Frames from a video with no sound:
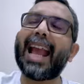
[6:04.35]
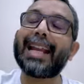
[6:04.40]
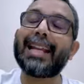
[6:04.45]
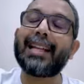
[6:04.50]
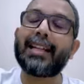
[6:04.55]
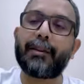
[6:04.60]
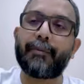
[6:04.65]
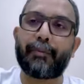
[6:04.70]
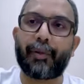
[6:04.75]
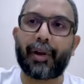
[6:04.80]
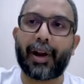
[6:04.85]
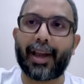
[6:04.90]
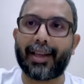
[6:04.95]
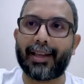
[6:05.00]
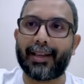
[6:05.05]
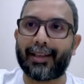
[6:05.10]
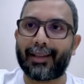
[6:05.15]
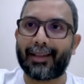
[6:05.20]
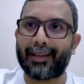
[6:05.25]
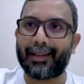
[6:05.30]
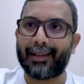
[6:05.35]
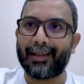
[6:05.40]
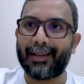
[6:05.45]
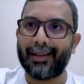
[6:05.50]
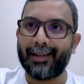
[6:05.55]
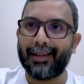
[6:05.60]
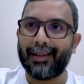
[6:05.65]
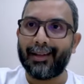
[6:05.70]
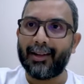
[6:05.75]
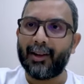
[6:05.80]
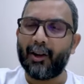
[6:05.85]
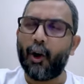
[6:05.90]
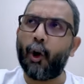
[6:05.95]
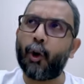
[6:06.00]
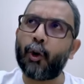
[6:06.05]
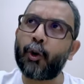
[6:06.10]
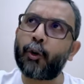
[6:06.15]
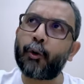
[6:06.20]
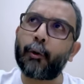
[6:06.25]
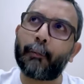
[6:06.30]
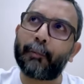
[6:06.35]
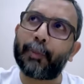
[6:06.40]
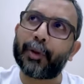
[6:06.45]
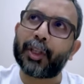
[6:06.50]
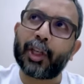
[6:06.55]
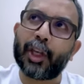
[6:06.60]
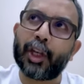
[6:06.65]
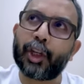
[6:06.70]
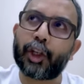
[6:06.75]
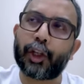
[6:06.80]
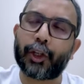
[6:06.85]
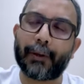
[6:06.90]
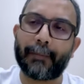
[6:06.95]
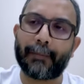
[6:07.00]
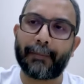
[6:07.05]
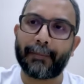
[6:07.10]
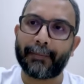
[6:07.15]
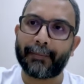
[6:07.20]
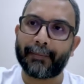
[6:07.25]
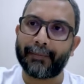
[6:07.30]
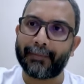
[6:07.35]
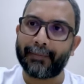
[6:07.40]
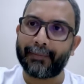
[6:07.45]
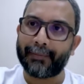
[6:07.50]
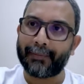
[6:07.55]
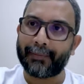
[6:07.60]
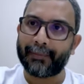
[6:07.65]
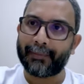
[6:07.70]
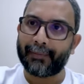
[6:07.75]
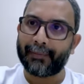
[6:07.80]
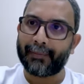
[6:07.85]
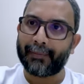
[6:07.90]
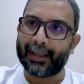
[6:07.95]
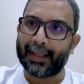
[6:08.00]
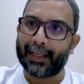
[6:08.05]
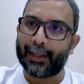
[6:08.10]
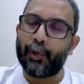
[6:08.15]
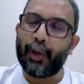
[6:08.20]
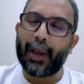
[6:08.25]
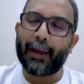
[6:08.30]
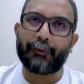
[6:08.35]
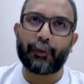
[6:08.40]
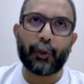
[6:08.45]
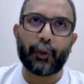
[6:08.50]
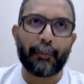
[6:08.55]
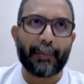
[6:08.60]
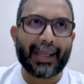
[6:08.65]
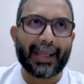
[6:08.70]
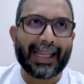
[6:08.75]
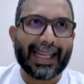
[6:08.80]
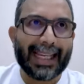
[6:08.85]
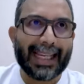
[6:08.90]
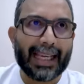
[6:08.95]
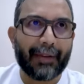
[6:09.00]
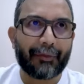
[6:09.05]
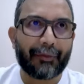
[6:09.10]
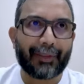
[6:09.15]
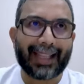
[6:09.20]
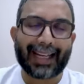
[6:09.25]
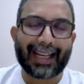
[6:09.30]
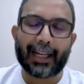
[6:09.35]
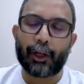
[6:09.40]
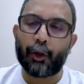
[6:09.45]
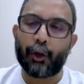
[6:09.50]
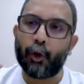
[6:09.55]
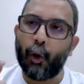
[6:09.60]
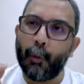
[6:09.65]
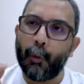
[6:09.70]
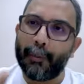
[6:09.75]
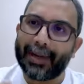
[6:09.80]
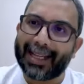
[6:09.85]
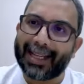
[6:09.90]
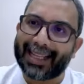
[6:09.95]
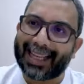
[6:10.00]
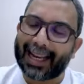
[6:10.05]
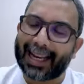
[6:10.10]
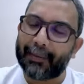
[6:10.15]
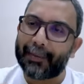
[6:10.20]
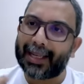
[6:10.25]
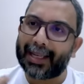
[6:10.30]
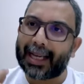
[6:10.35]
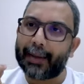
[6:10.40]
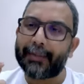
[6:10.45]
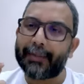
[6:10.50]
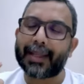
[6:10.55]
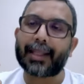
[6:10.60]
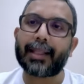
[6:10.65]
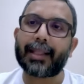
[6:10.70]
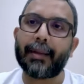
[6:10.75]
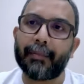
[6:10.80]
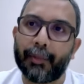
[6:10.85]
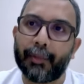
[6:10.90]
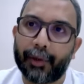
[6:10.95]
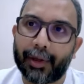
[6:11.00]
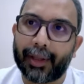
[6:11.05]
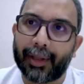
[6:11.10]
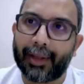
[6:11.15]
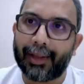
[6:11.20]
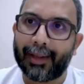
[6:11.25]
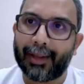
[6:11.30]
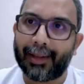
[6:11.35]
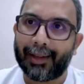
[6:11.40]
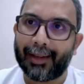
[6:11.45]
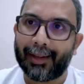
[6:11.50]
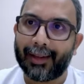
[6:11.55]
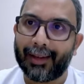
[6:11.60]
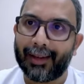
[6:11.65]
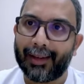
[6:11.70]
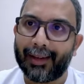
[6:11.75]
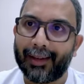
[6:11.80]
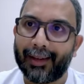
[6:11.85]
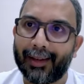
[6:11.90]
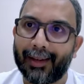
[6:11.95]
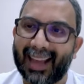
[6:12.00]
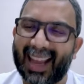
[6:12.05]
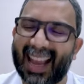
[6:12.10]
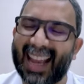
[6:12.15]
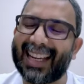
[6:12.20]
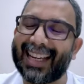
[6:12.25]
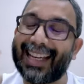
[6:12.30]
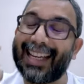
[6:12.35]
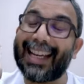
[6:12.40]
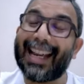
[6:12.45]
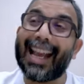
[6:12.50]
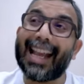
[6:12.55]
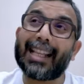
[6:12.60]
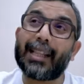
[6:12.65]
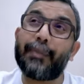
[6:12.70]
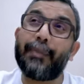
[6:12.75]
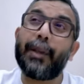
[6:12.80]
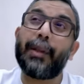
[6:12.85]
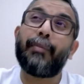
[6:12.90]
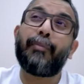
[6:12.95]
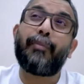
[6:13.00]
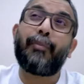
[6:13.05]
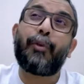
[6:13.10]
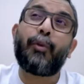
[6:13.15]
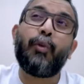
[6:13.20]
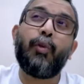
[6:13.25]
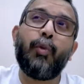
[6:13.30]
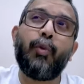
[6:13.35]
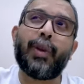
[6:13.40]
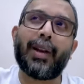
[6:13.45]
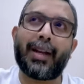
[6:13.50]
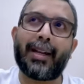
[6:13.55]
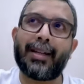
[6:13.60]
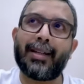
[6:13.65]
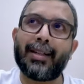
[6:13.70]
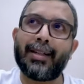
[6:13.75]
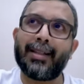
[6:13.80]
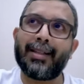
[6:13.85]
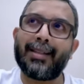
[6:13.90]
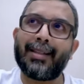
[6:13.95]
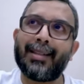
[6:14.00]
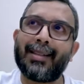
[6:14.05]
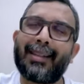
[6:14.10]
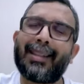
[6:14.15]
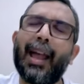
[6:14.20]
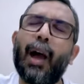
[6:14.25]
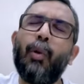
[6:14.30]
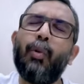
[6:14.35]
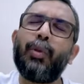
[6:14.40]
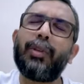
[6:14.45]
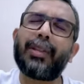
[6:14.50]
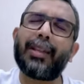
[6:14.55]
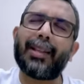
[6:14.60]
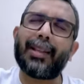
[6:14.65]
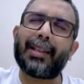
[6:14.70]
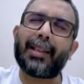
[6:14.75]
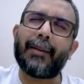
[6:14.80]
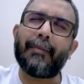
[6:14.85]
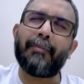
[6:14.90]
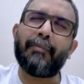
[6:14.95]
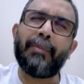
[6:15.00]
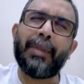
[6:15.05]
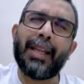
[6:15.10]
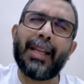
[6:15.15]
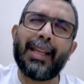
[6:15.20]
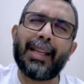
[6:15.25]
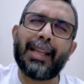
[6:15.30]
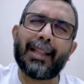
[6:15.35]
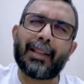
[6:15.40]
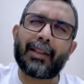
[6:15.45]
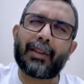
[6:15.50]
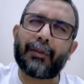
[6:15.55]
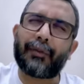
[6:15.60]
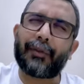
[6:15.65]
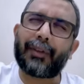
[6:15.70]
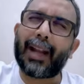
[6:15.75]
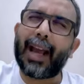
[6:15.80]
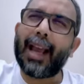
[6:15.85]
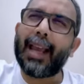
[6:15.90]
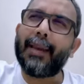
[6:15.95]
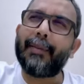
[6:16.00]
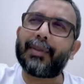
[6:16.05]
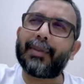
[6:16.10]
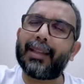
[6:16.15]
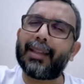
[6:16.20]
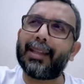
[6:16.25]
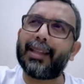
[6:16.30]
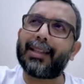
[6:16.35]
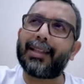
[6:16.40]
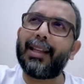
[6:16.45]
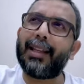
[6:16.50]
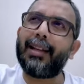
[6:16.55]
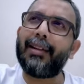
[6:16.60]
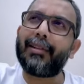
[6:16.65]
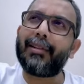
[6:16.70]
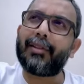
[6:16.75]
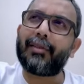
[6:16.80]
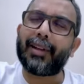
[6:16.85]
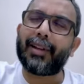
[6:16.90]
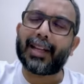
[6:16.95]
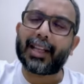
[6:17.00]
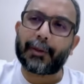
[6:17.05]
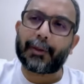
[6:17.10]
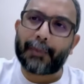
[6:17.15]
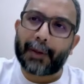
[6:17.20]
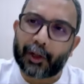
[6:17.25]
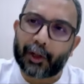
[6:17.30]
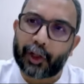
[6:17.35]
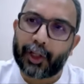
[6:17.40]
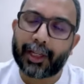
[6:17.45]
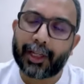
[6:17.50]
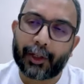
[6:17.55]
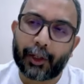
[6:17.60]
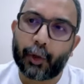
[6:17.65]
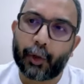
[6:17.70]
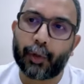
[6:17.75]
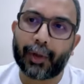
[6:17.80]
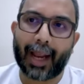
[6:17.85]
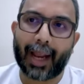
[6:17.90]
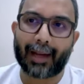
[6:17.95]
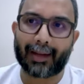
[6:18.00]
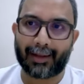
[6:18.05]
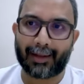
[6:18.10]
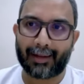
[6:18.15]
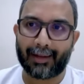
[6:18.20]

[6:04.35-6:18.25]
enterprise, entrepreneurship. You have to believe that a nobody can become a somebody. And it has been proven thousands and millions of times in this industry, and especially in QNet.